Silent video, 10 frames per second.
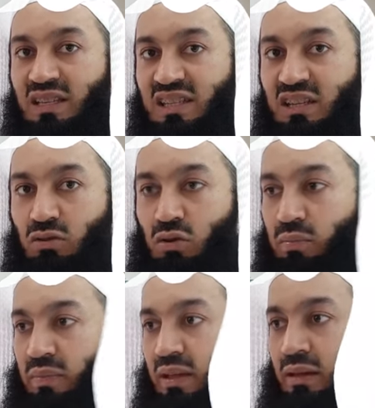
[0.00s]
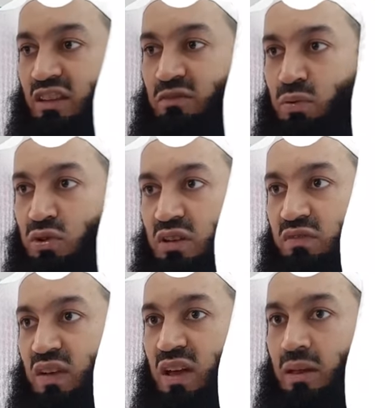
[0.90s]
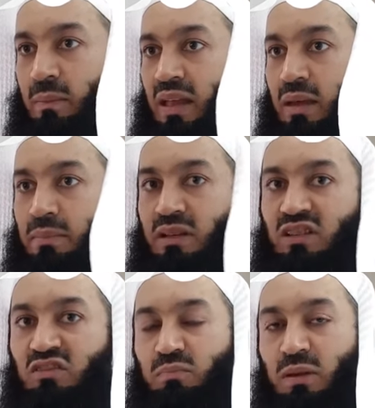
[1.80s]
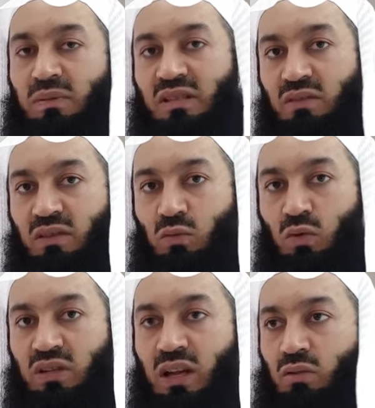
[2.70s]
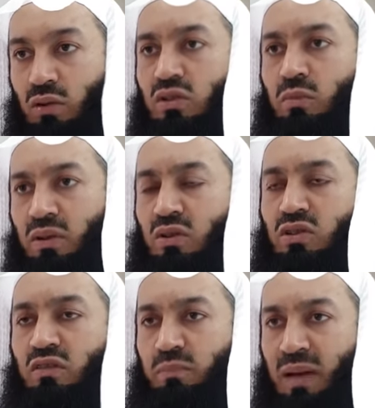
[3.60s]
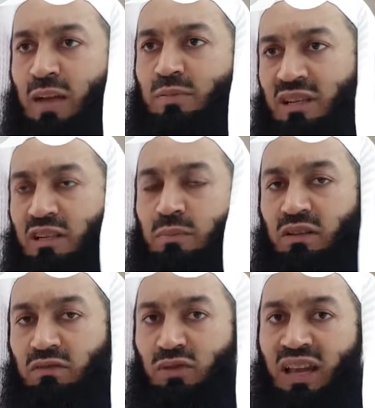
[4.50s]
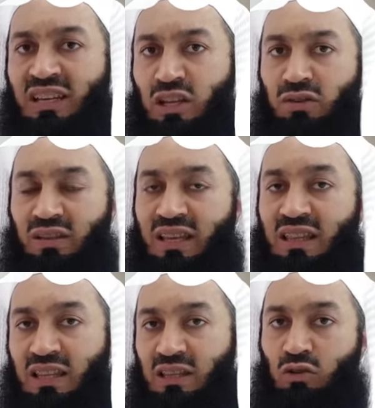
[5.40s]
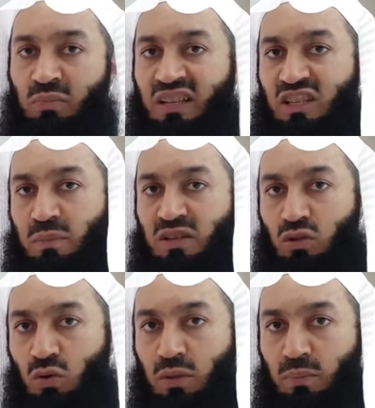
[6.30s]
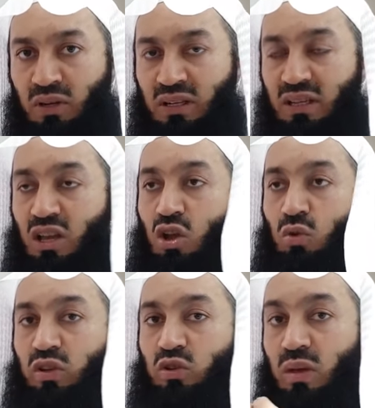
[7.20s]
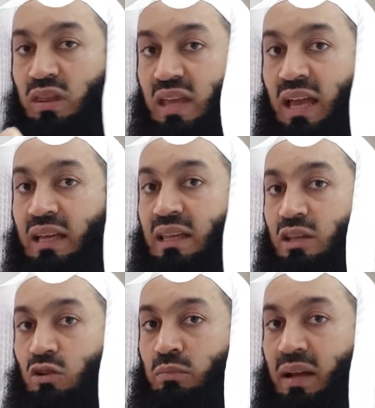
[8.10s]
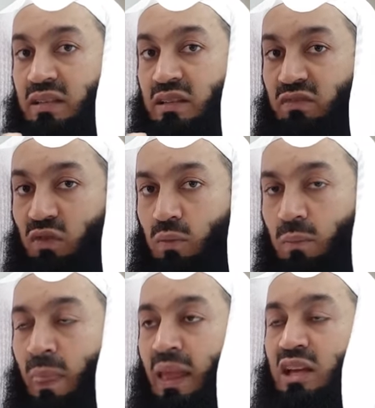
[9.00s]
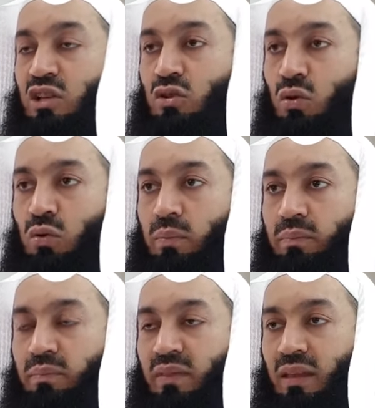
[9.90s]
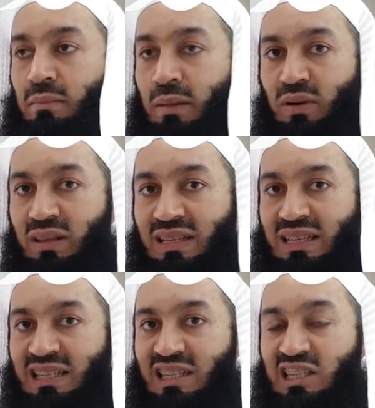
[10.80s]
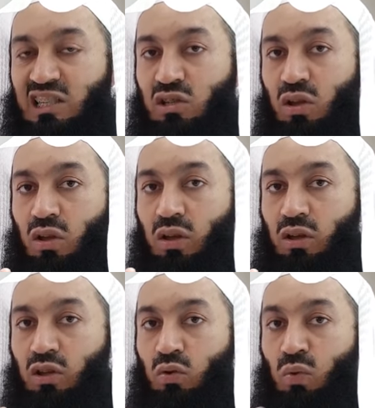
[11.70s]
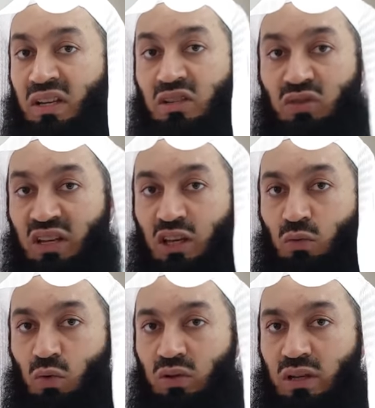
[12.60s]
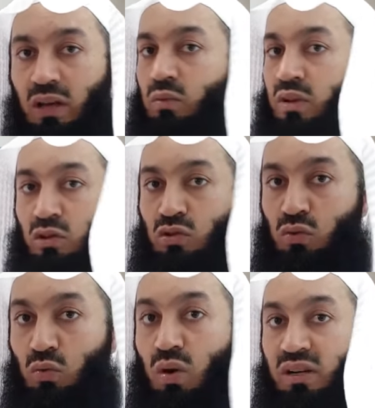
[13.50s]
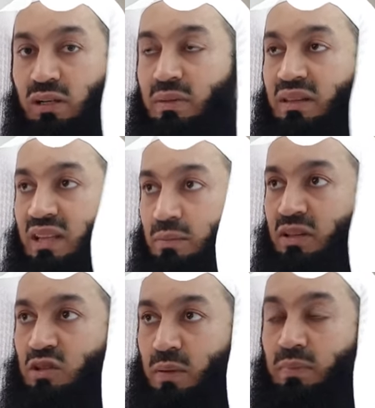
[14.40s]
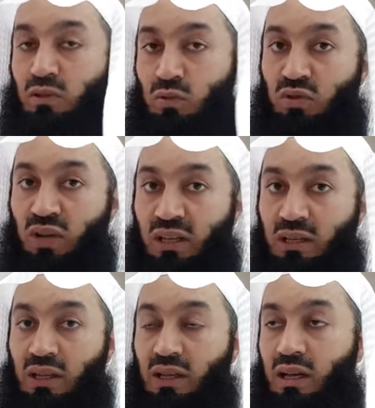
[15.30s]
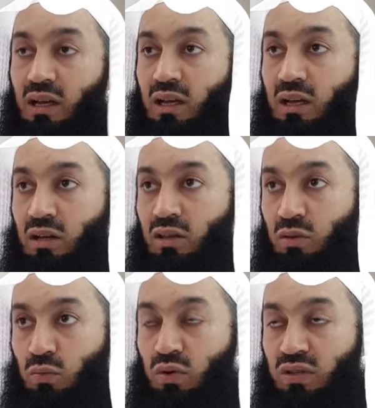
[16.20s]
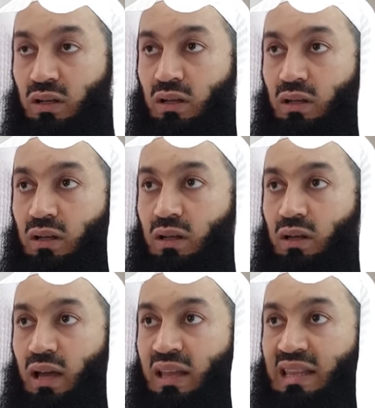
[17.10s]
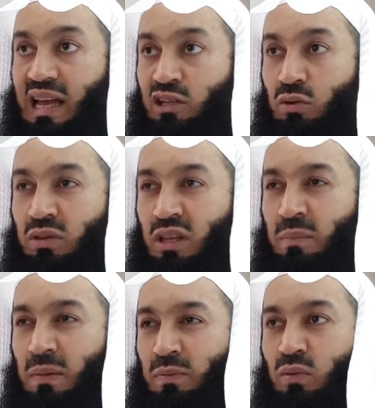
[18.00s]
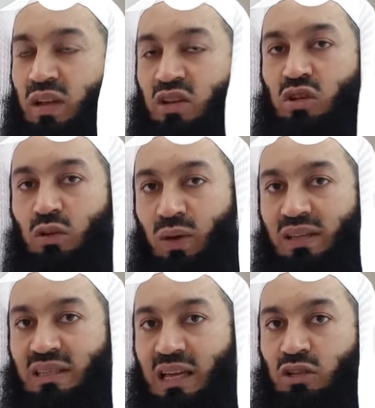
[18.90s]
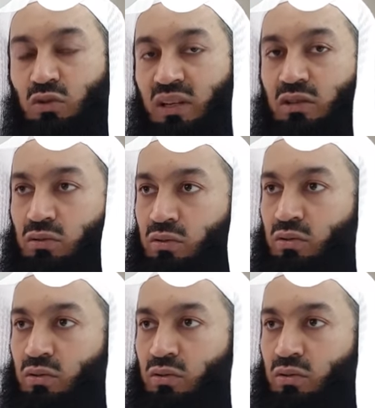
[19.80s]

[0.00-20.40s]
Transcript: day zero. They've pushed it further because of people saving water, and also because of perhaps a little bit of rain here and there that the Almighty has bestowed upon us, which we thank the Almighty for. So, my brothers and sisters, one is drinking water. We're not too worried about that because people do drink the water. And I don't think people would actually waste that. You